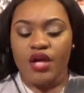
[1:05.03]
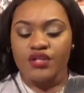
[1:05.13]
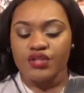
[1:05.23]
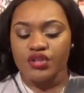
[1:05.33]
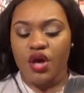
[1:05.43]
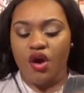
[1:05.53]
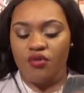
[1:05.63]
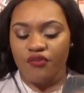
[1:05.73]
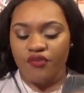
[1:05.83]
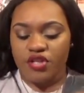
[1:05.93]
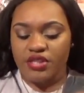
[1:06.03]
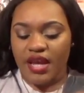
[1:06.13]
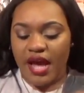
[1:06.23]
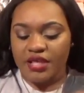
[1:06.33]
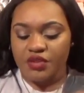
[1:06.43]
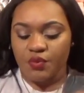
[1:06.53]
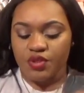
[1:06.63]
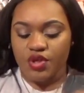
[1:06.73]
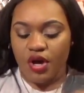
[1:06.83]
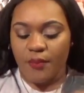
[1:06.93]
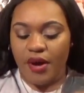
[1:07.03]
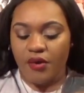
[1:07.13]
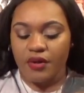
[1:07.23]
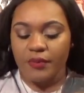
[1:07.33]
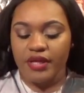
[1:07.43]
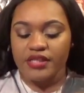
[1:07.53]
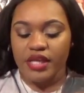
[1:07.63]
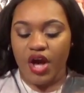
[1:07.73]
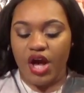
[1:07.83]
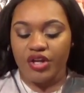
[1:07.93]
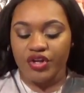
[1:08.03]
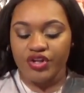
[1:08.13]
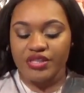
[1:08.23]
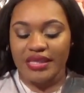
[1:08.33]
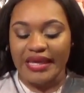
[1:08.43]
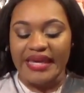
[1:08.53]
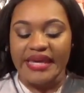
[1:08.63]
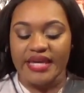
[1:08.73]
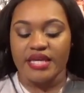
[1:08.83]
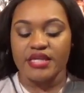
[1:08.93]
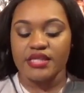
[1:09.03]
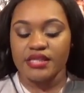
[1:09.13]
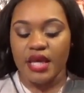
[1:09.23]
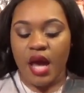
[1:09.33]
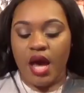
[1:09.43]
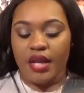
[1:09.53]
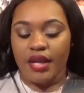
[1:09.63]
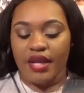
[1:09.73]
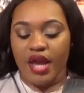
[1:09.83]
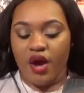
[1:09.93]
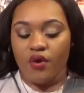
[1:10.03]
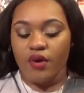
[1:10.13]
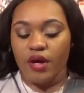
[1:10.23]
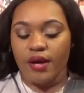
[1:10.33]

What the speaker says: So the first thing I do want to talk about on the BET Honors is Ne-Yo.